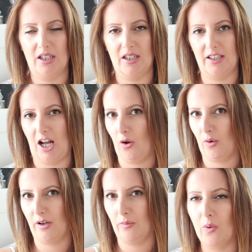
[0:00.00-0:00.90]
an
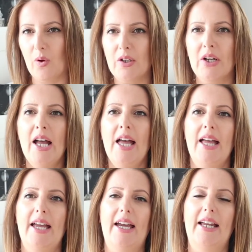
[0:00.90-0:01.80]
hour walk,
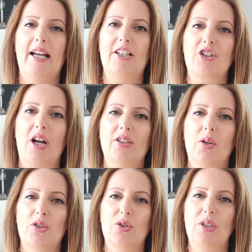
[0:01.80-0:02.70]
and I try
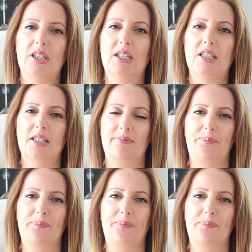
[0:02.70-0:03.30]
not to eat